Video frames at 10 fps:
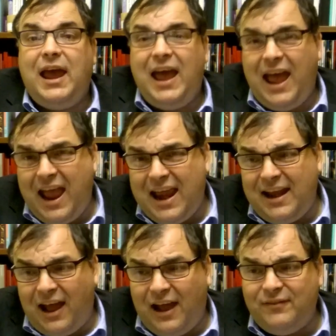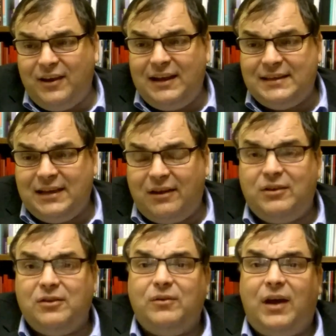And I've got to tell
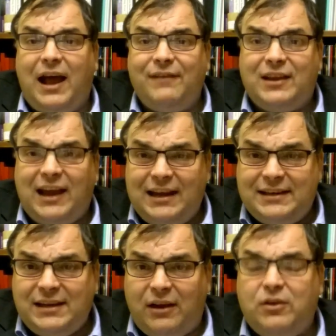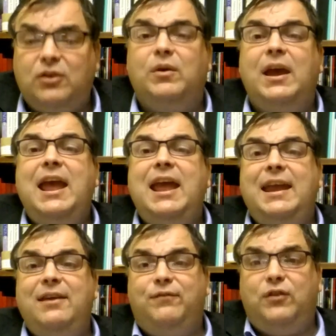you, I've got to tell you,
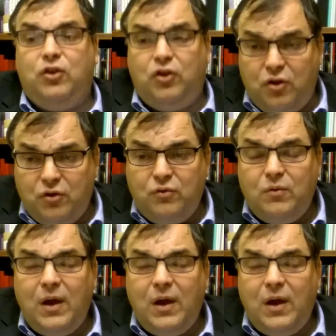if you